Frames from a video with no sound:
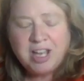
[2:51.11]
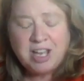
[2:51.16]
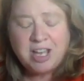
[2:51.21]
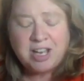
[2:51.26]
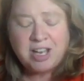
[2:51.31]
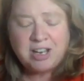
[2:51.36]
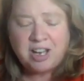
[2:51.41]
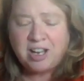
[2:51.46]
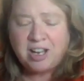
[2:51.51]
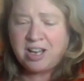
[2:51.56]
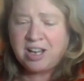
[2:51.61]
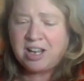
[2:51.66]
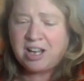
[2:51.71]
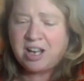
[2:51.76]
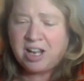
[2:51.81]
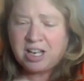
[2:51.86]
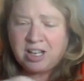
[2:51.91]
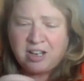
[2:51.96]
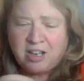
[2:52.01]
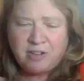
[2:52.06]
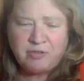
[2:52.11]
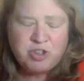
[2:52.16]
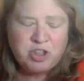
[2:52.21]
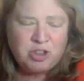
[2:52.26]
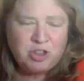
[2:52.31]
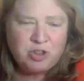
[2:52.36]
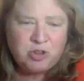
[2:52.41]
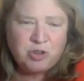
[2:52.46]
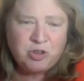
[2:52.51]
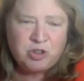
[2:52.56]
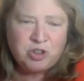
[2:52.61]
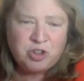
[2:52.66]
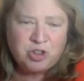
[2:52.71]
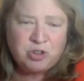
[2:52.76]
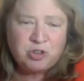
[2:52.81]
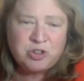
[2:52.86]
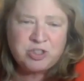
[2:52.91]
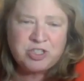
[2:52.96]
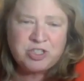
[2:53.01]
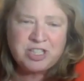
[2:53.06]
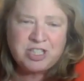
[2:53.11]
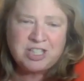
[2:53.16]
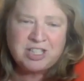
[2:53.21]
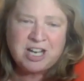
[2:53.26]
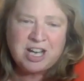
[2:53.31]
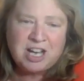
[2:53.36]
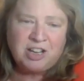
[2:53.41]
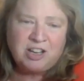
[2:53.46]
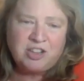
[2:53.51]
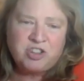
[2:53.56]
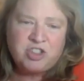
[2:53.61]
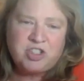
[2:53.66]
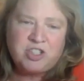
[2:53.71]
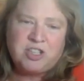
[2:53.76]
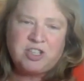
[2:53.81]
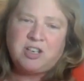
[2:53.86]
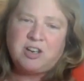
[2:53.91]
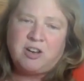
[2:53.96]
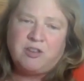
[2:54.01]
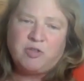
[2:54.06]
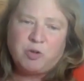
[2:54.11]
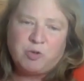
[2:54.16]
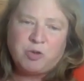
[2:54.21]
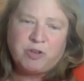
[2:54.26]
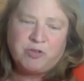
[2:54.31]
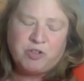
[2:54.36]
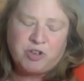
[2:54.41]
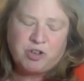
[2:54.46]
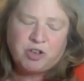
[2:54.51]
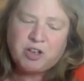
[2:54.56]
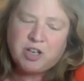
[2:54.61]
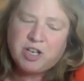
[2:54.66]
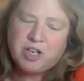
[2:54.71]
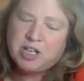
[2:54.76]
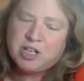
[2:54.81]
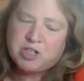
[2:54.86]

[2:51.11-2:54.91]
And I love to use the analogy of a river.